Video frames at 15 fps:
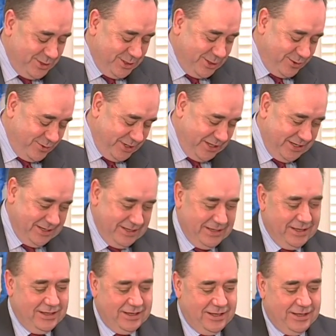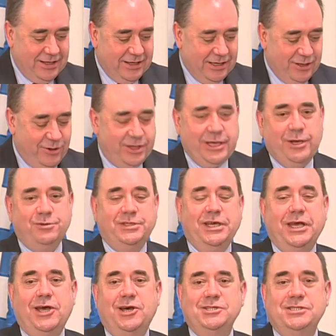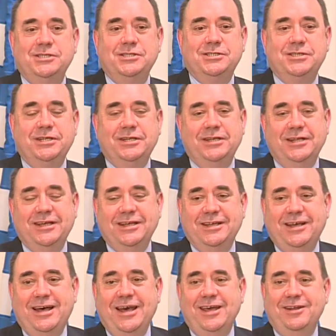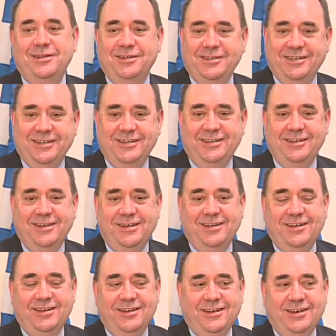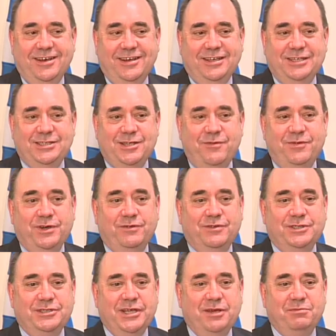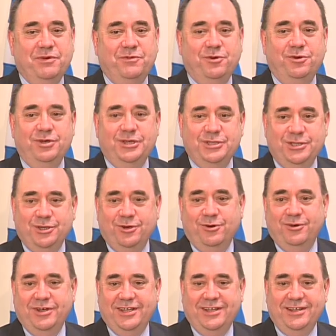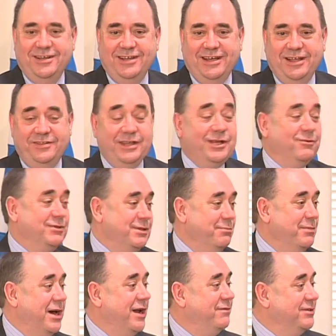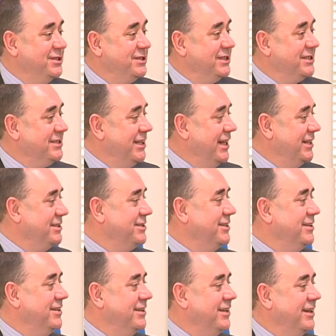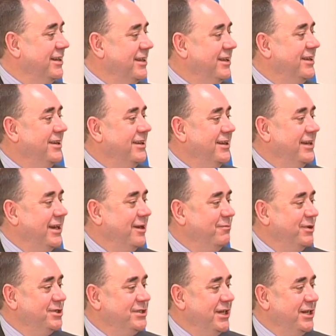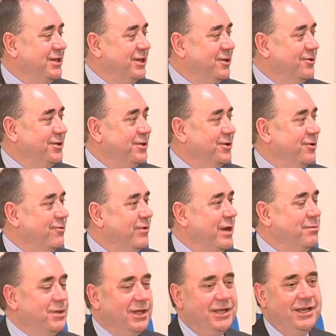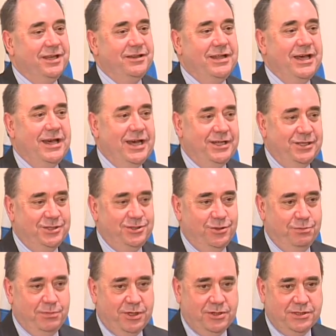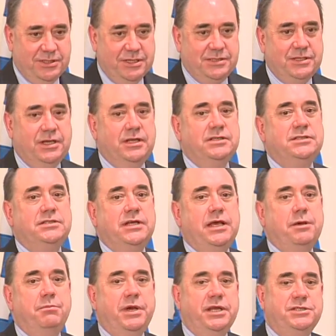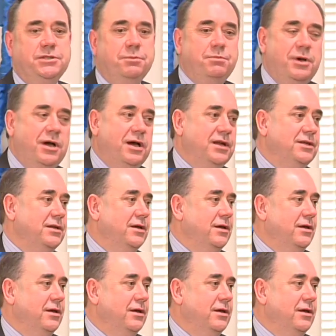degree. Our Celtic cousins in Ireland did something of the same a few years ago. I think it was a marvellous success, and we're certainly going to replicate that attitude, because this is a major part